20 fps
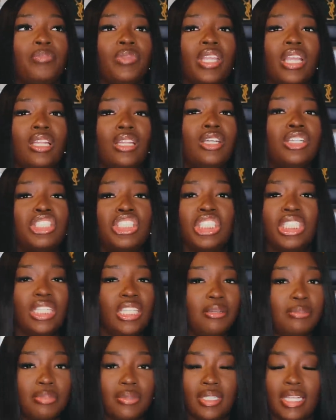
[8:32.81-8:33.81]
it looked
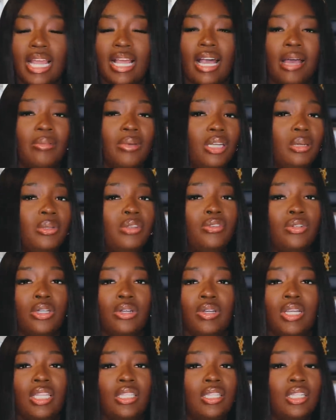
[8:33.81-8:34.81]
cheap. Like, I'm going to be
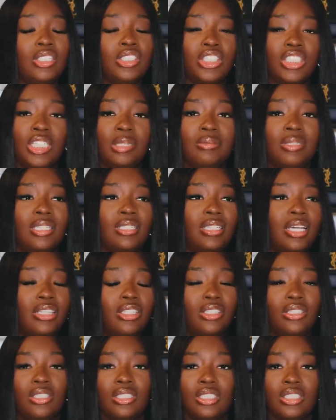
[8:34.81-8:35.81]
real. It looked cheap. The
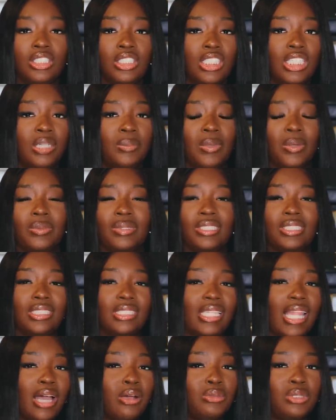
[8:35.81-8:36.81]
leather looked cheap. It was
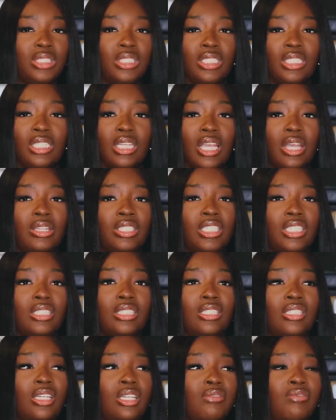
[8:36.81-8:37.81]
slouchy. It
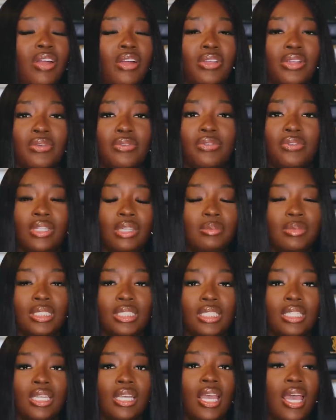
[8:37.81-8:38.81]
just looked very
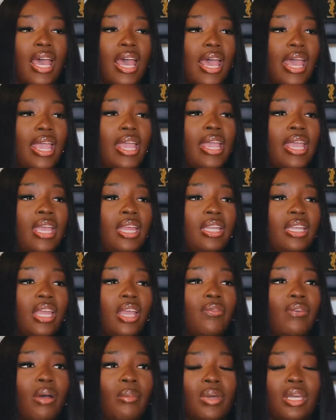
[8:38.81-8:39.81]
flimsy. And
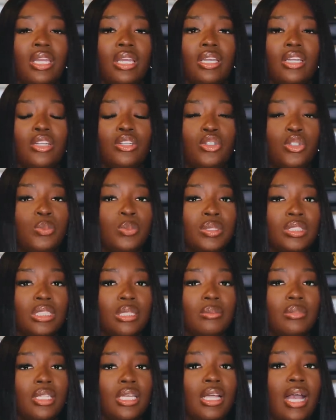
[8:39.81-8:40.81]
if I'm going to get a dupe of
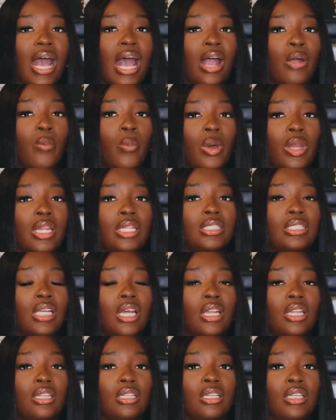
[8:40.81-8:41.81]
something, I wanted
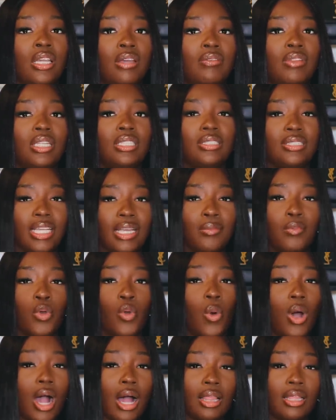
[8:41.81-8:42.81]
to give the same
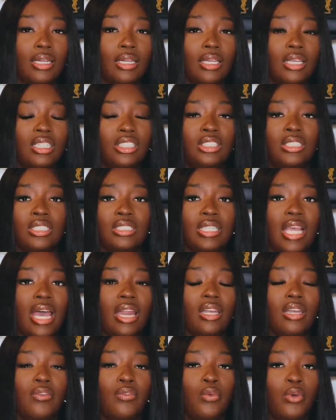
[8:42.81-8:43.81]
quality just
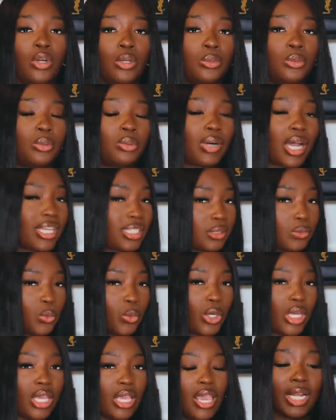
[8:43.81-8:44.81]
at an affordable price
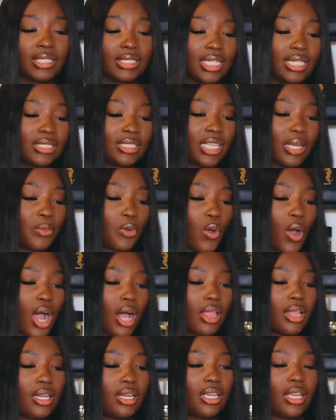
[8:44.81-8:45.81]
point. When I say same
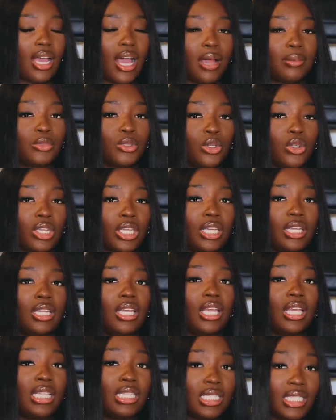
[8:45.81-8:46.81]
quality, I'm
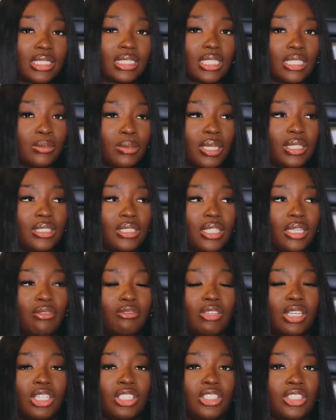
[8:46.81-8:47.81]
talking it looks
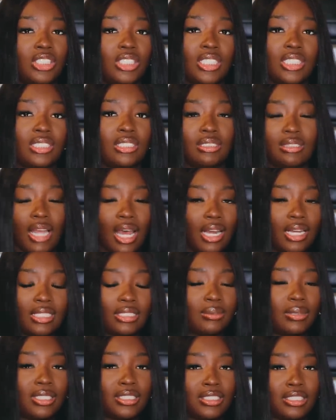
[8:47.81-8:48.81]
expensive. It's just not
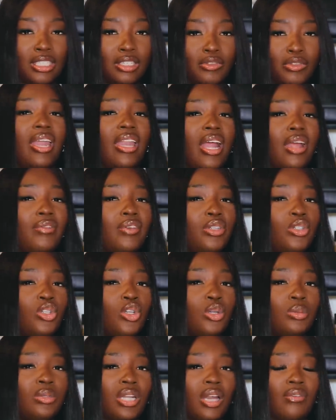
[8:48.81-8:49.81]
expensive. And every
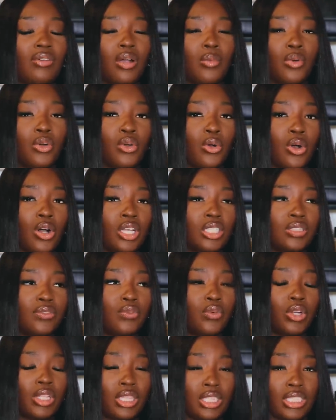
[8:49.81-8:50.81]
dupe that I've come across
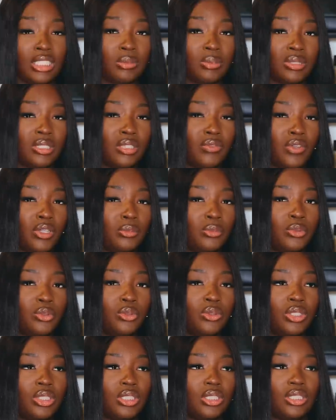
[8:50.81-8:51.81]
for these specific
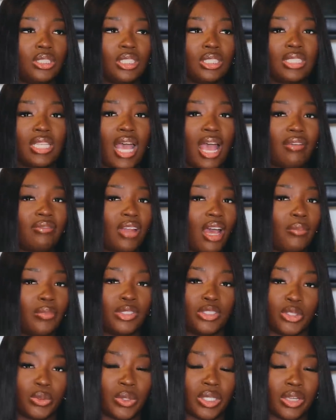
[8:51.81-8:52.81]
boots just have not
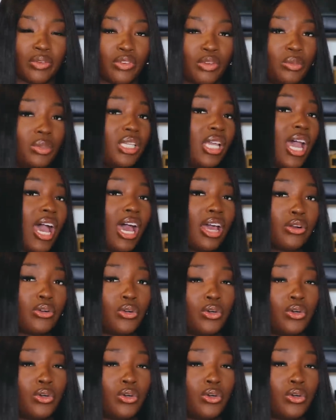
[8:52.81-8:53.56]
been doing it for me at